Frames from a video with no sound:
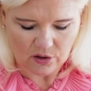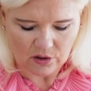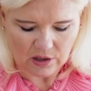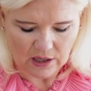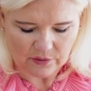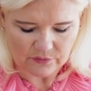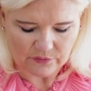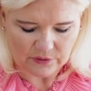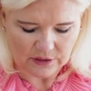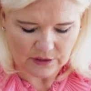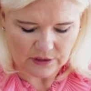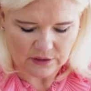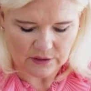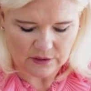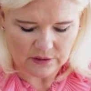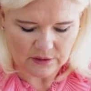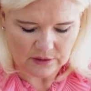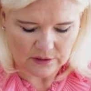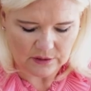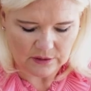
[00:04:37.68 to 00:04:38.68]
hot oven,
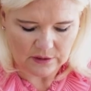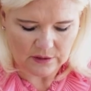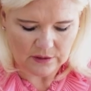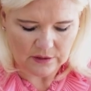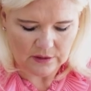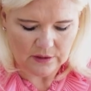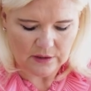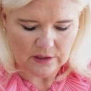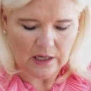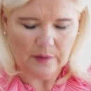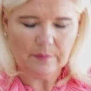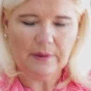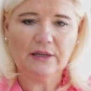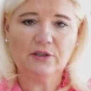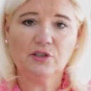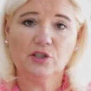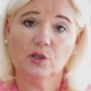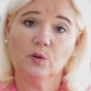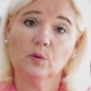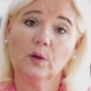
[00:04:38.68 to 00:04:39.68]

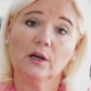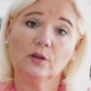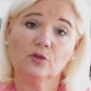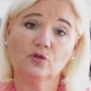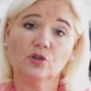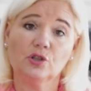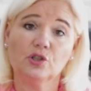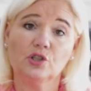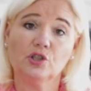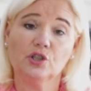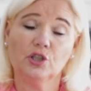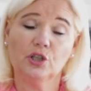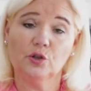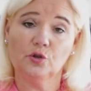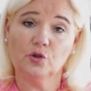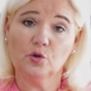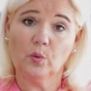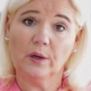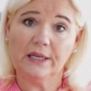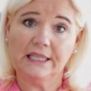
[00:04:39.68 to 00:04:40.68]
about 200 to
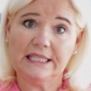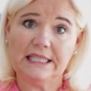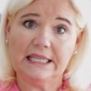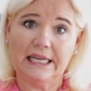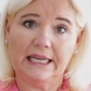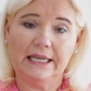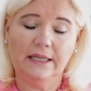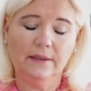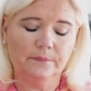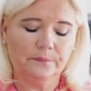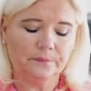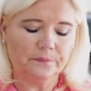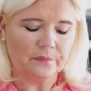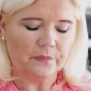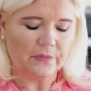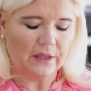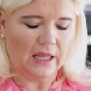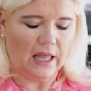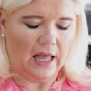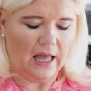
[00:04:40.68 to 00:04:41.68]
220,
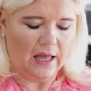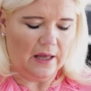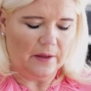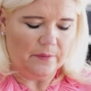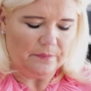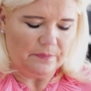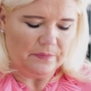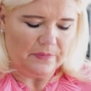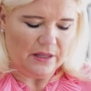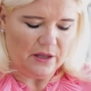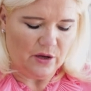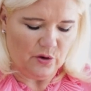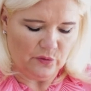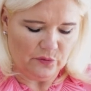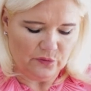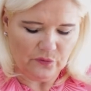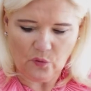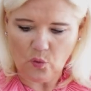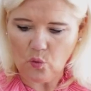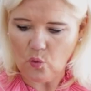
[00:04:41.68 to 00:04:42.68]

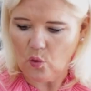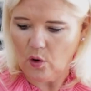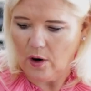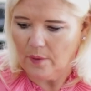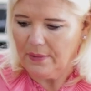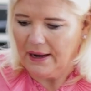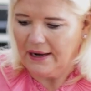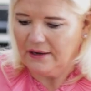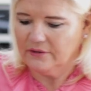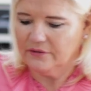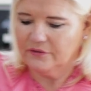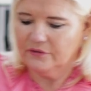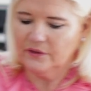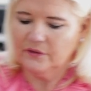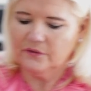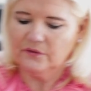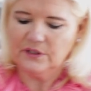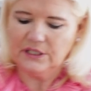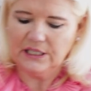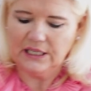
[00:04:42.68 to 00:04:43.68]
for about
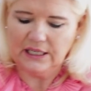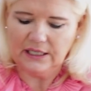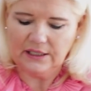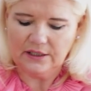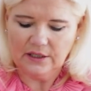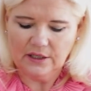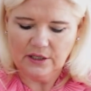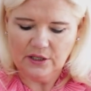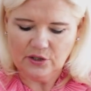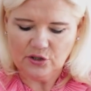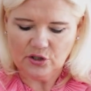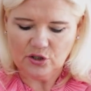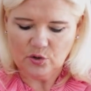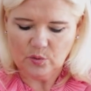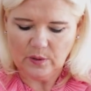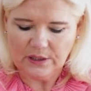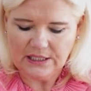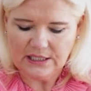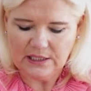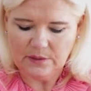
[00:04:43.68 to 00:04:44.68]
15 to
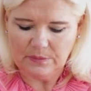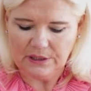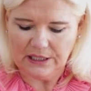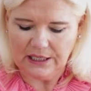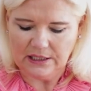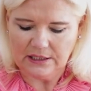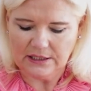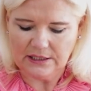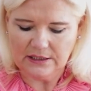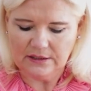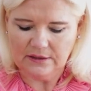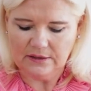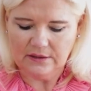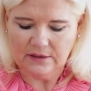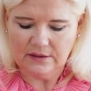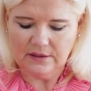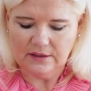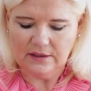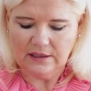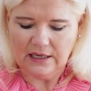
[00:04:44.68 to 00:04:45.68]
20 minutes.
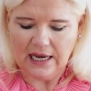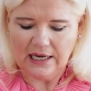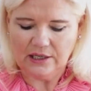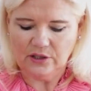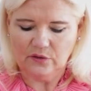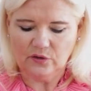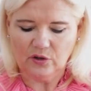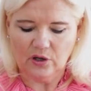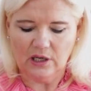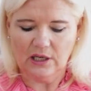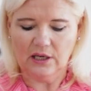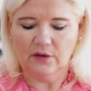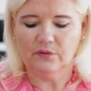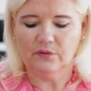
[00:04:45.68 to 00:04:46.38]
And you've got a